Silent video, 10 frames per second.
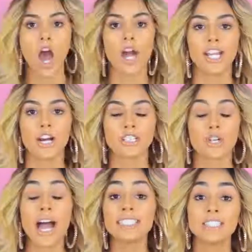Alright y'all, so
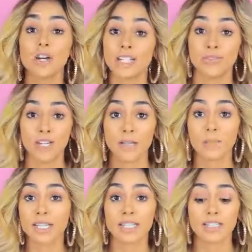I had to go out of frame
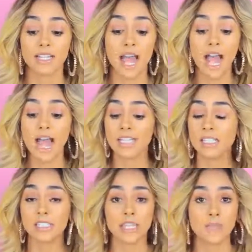because I
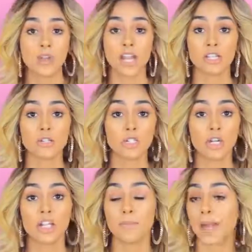just am not used to
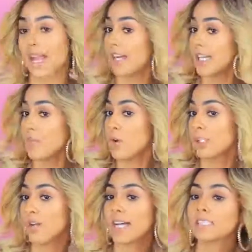curling my hair anymore,
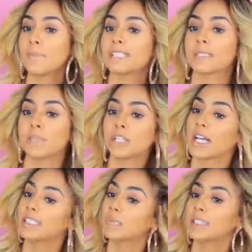so I had to make some
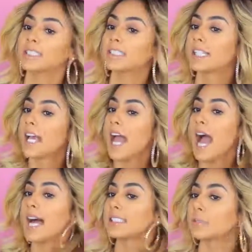adjustments.
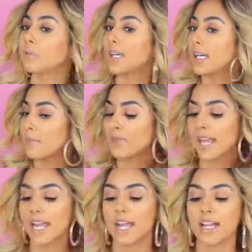I have to break up the
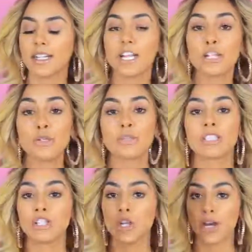hair and I use
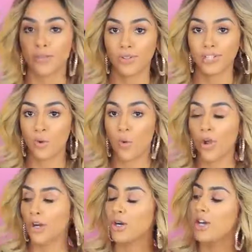the John Frieda
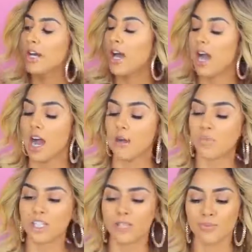oil,
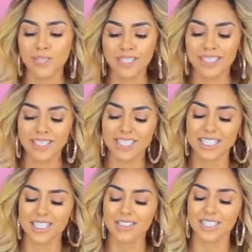which is really good because
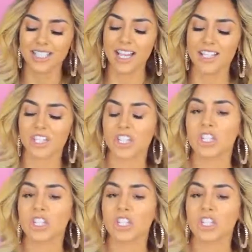it gives it a nice